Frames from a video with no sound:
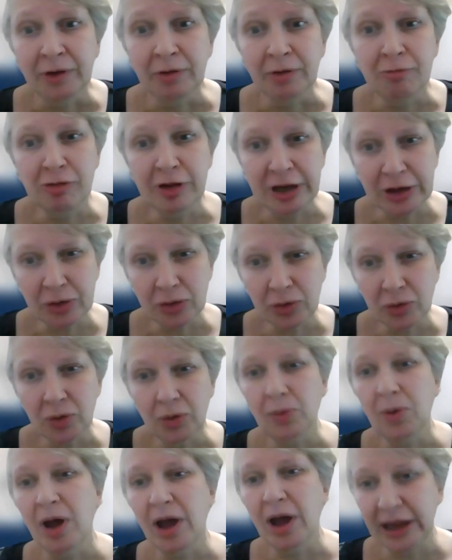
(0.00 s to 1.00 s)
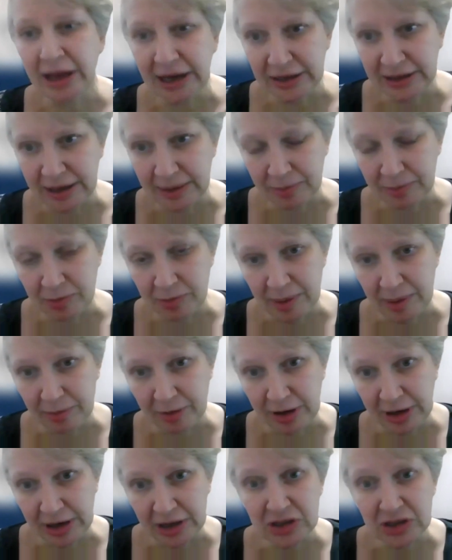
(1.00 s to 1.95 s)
recall working type of memory.